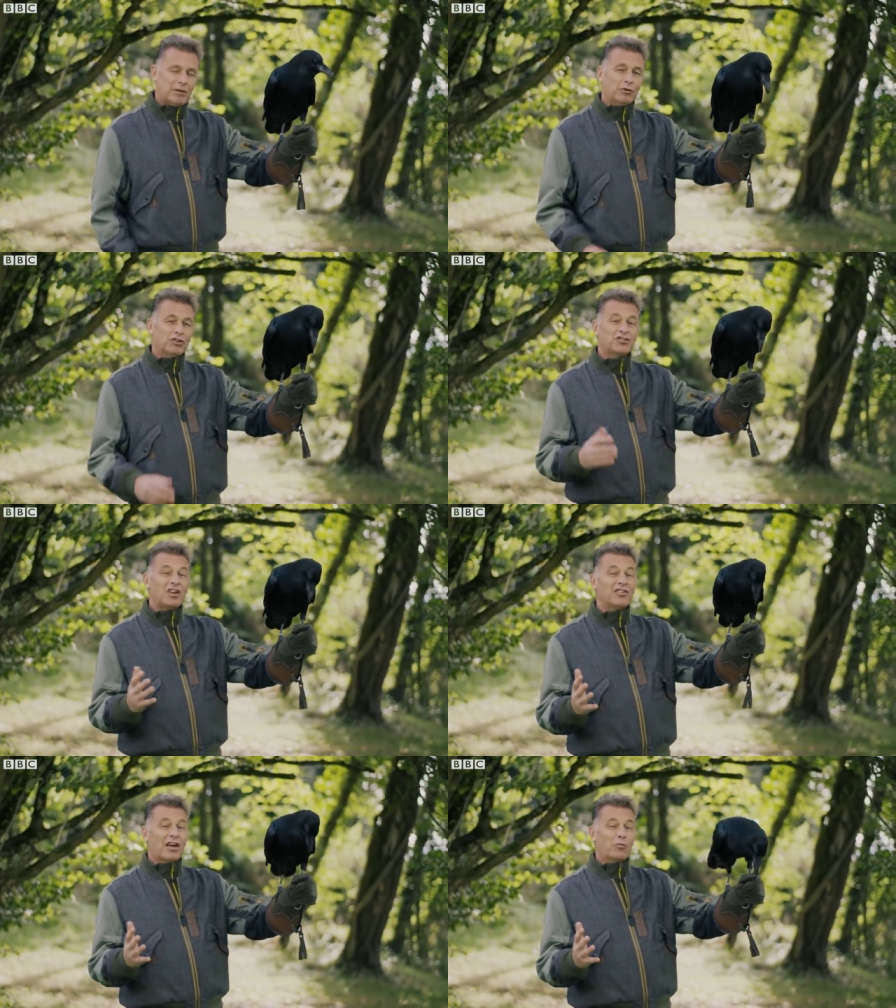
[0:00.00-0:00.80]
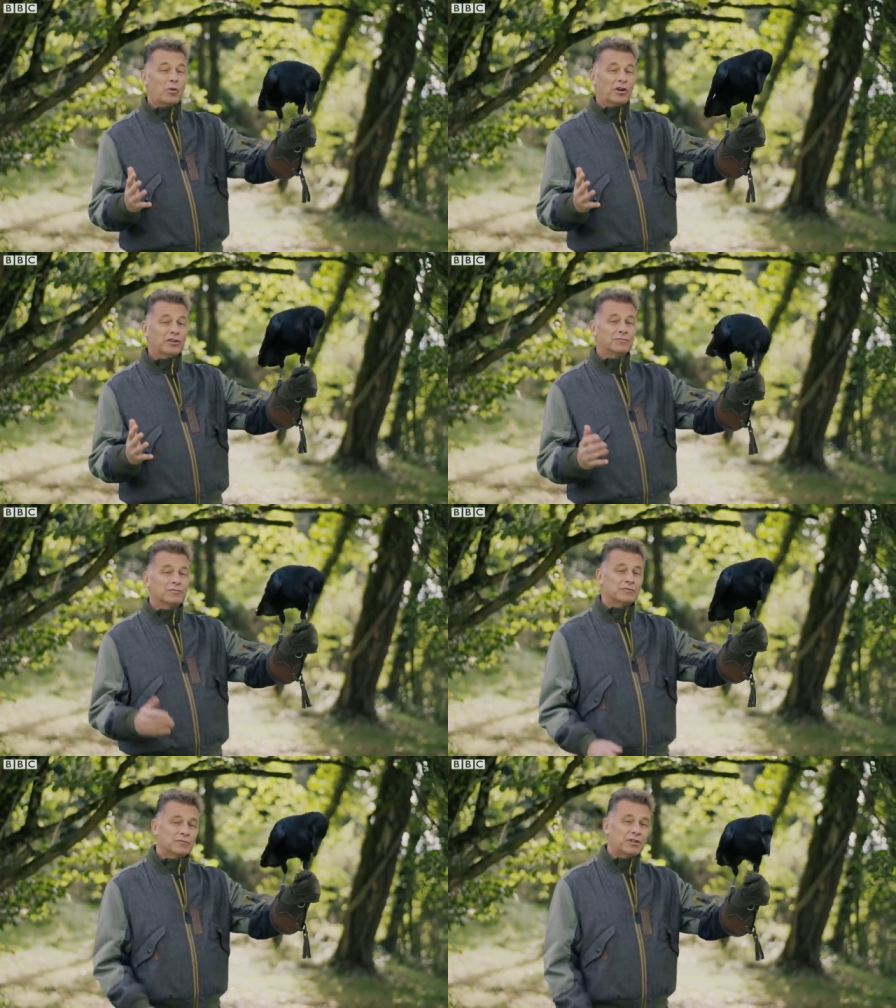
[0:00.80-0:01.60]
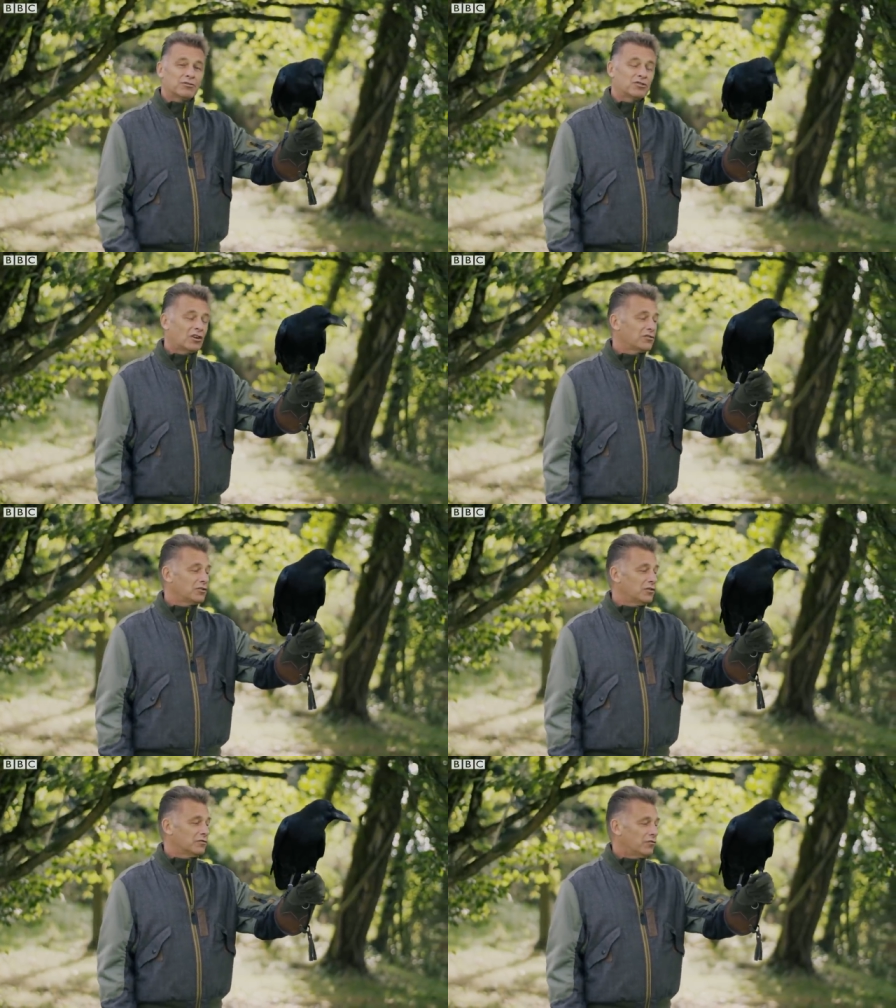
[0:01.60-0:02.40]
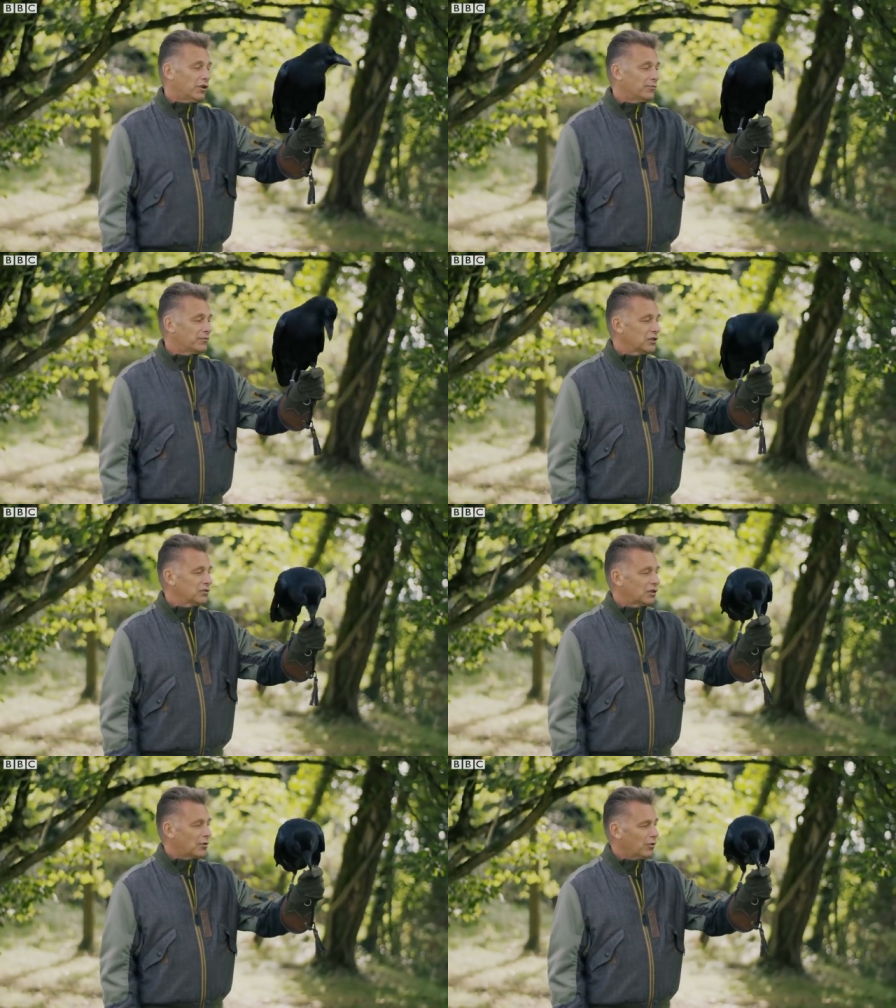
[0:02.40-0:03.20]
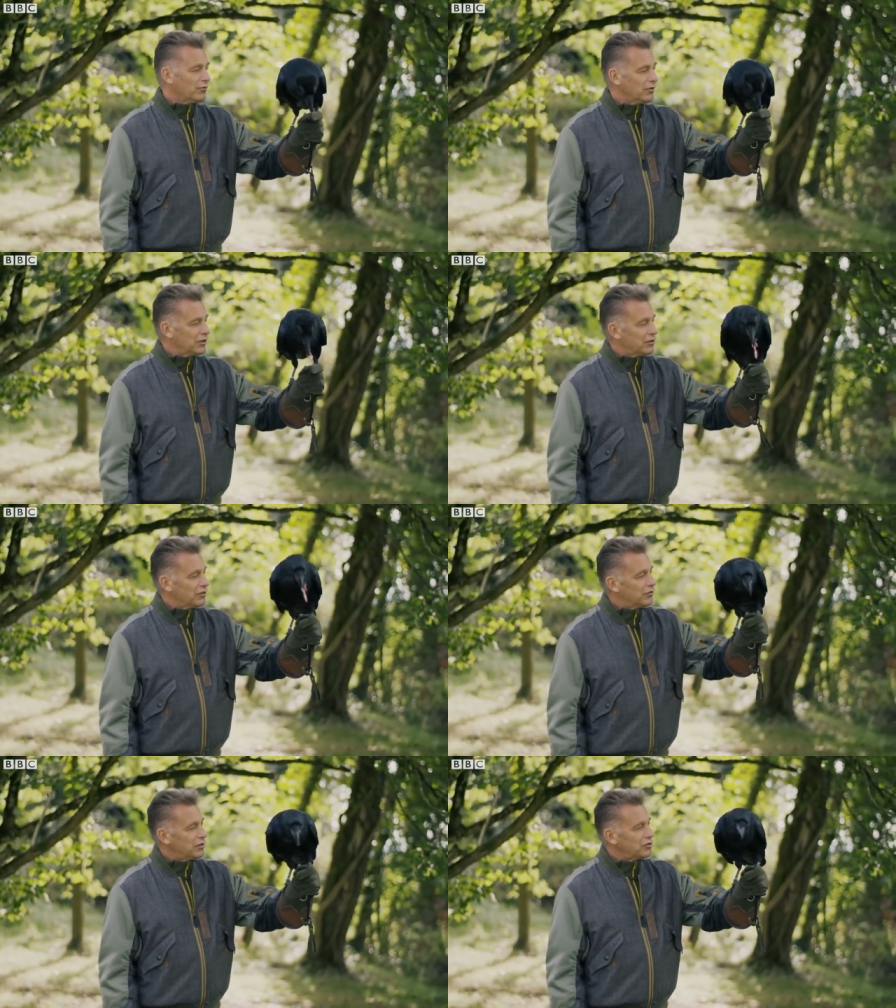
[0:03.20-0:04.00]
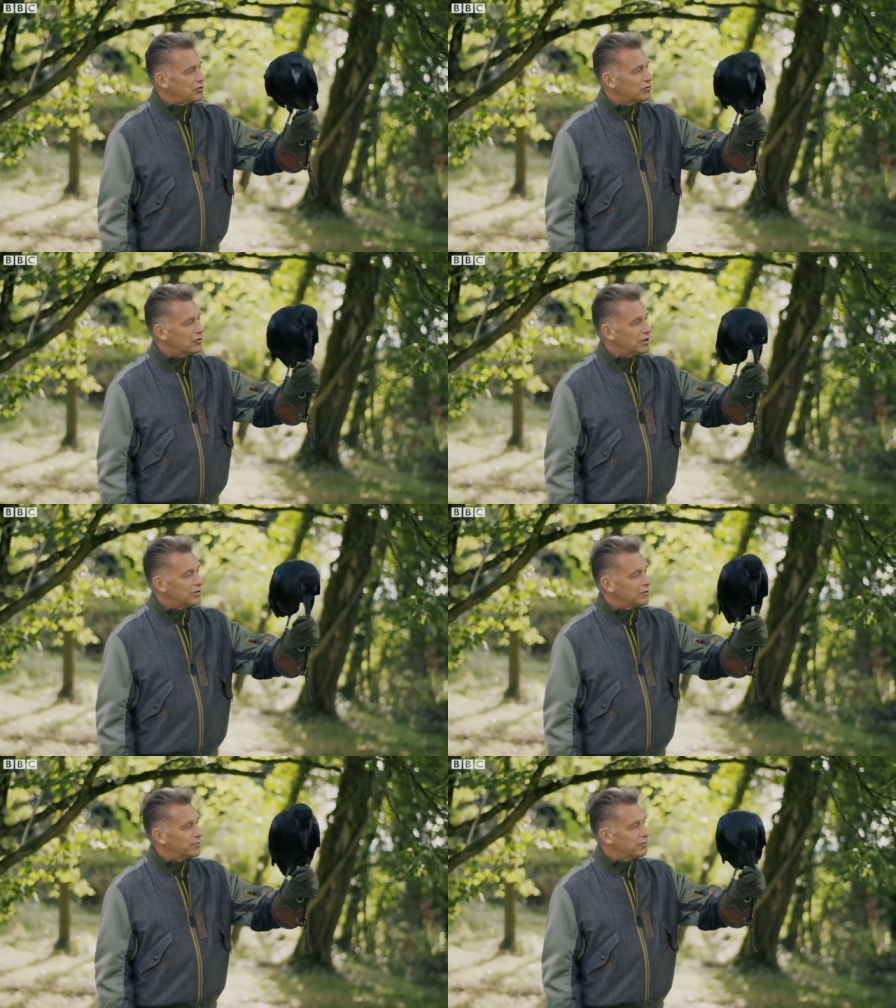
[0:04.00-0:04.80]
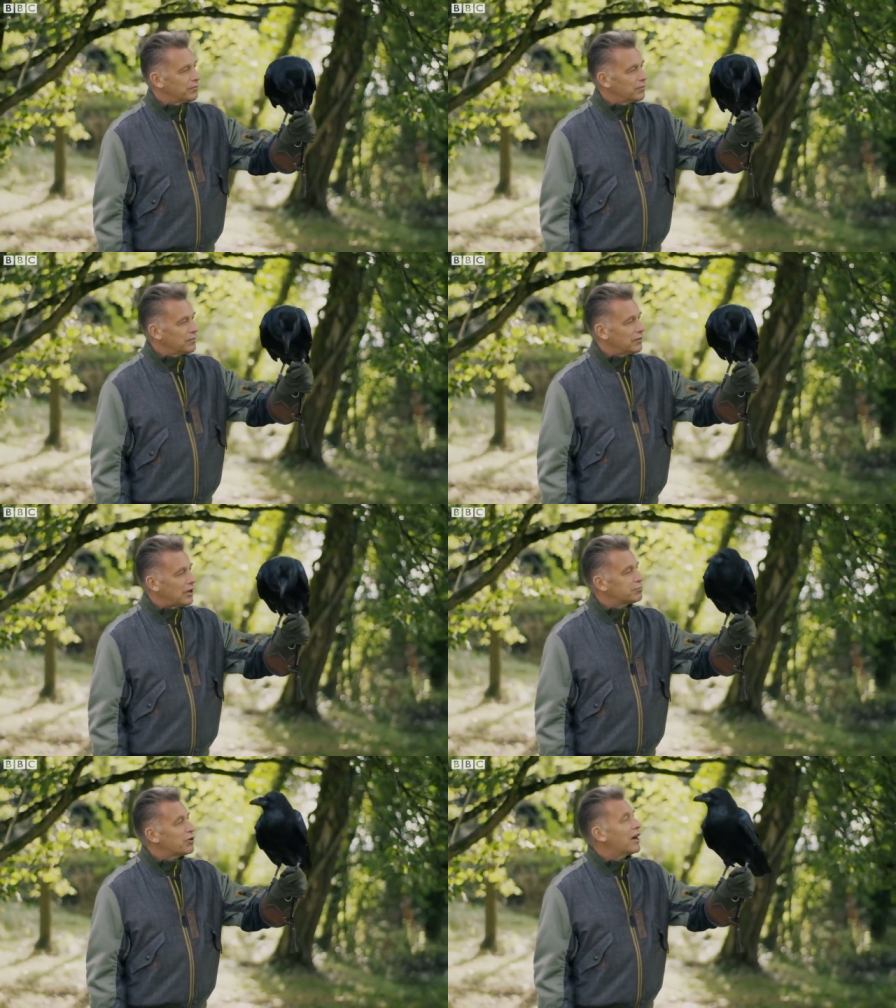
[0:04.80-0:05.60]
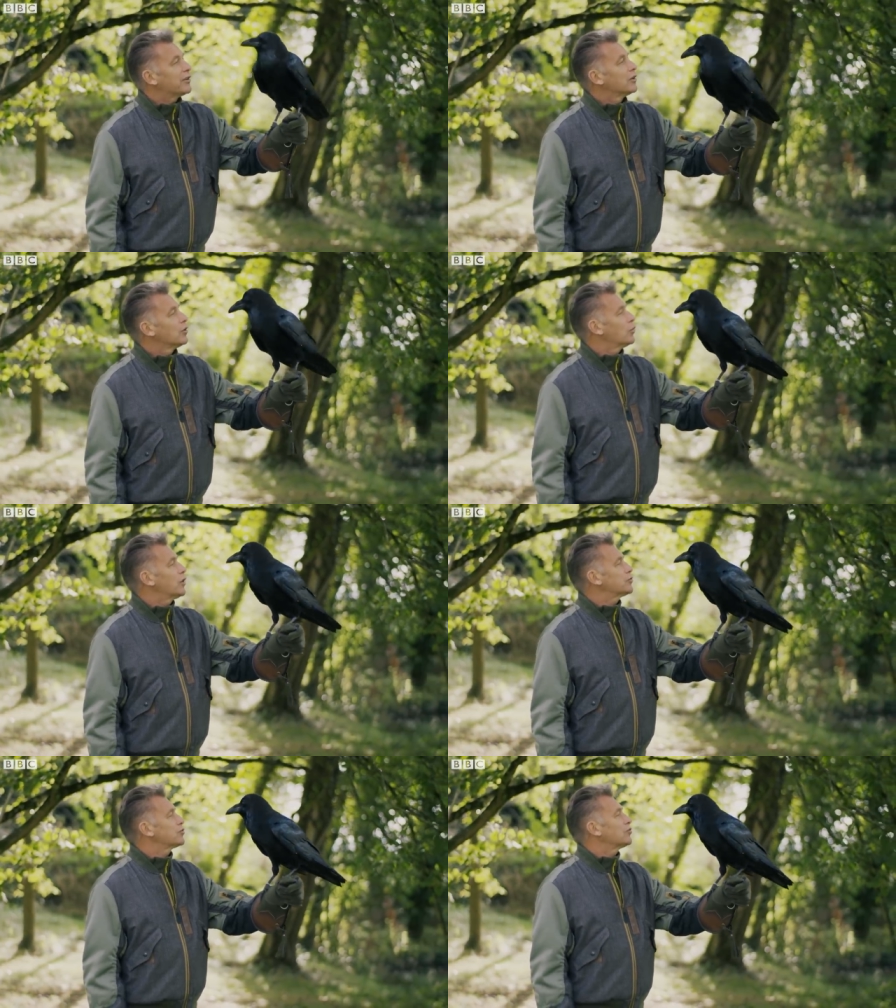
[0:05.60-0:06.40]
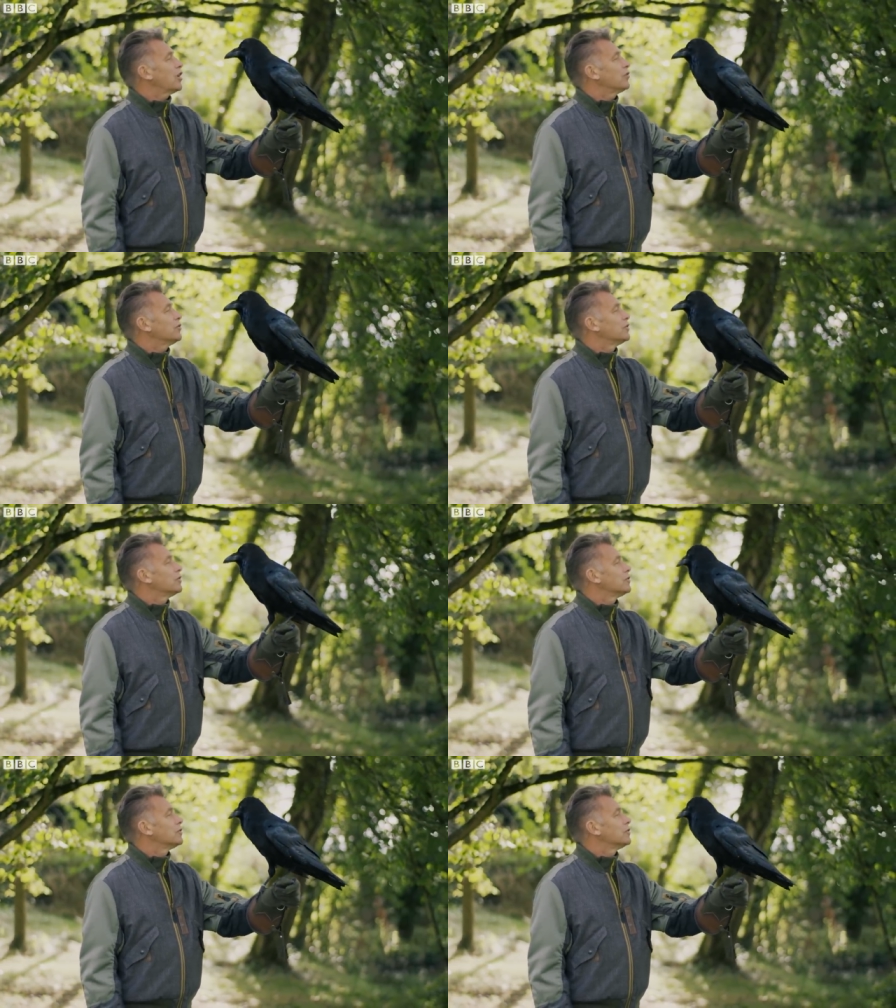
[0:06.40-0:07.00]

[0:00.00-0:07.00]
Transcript: And when I say that word, he'll start to look for it. So come on, finish your treat. Now, Bran, where's your stone?